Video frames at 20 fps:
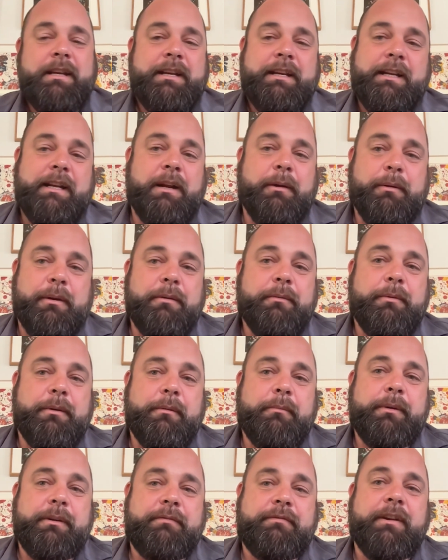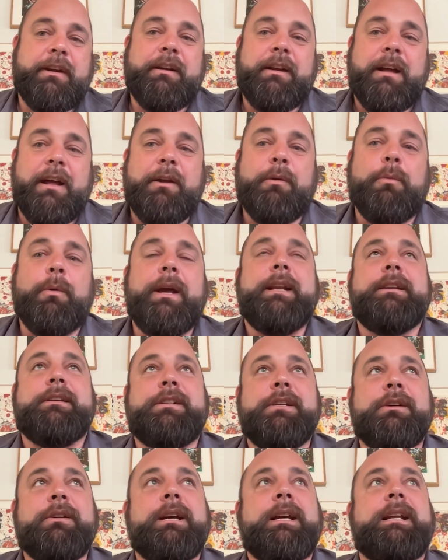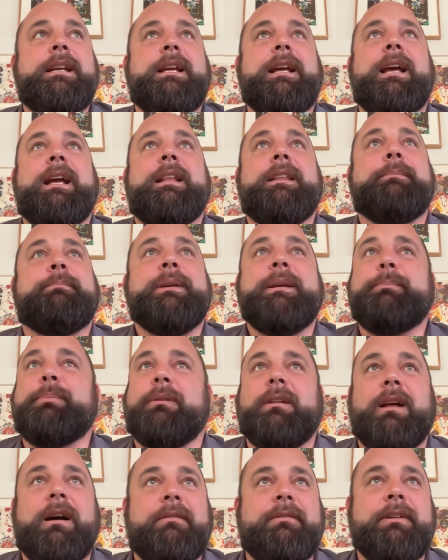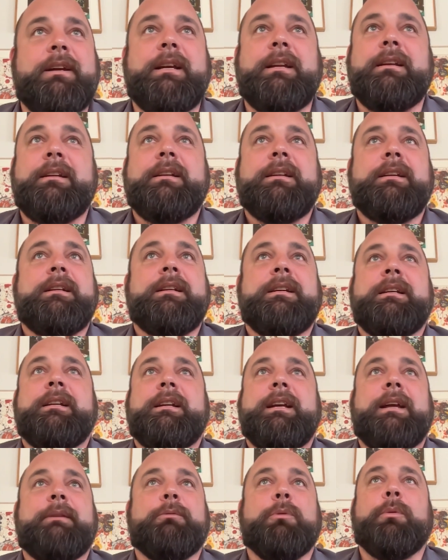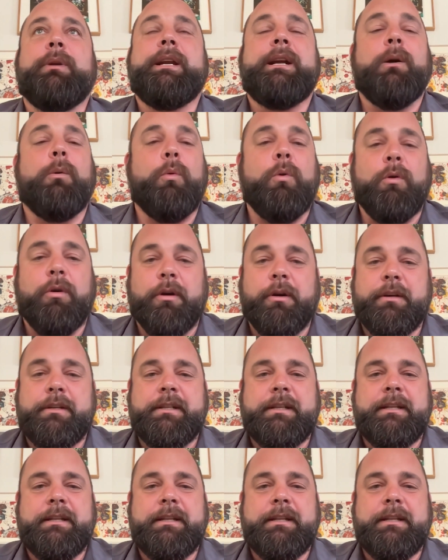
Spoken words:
we figured out a way to do it, and the people love it, and we're winning awards.